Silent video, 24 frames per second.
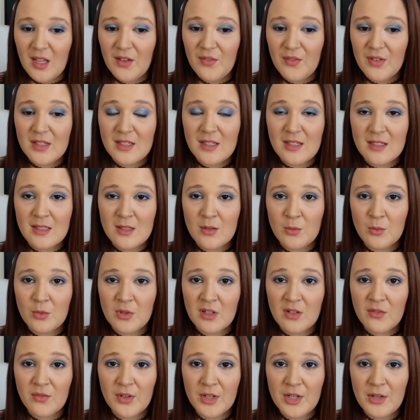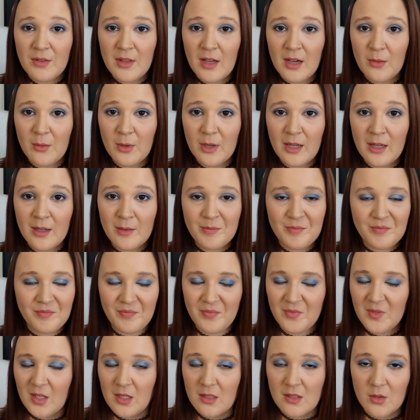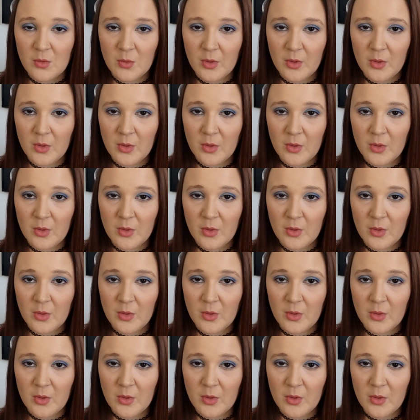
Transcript: If it doesn't work for you that way, that's